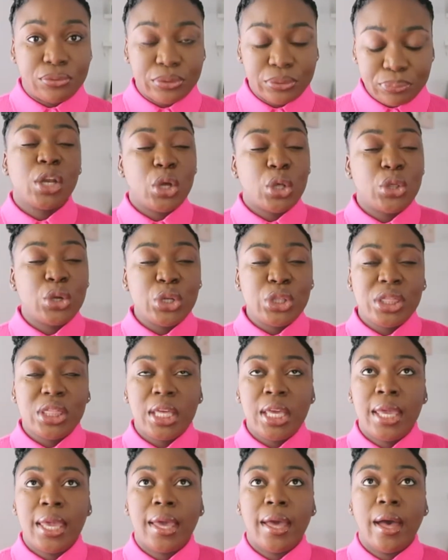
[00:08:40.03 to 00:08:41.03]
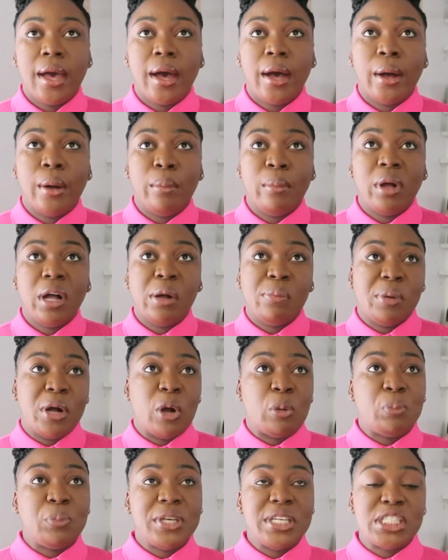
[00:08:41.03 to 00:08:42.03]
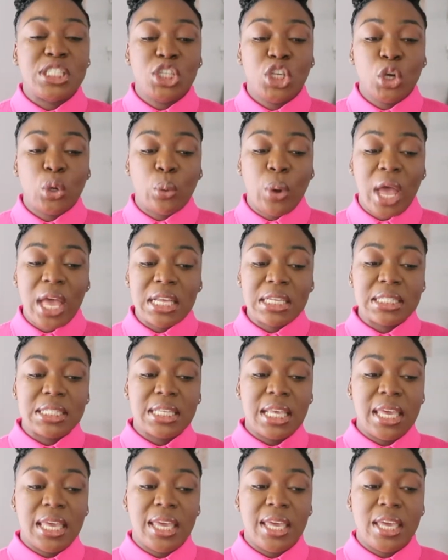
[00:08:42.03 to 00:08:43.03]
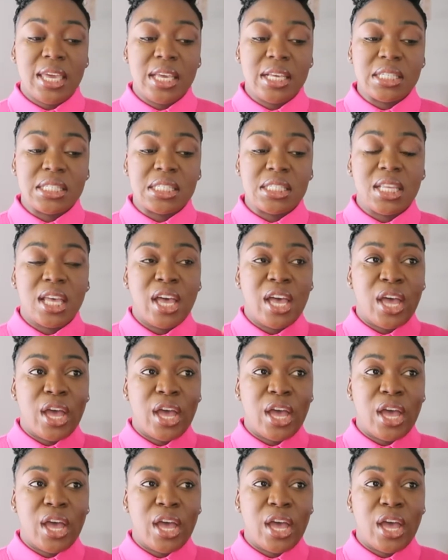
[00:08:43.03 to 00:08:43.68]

Another thing about PCOS is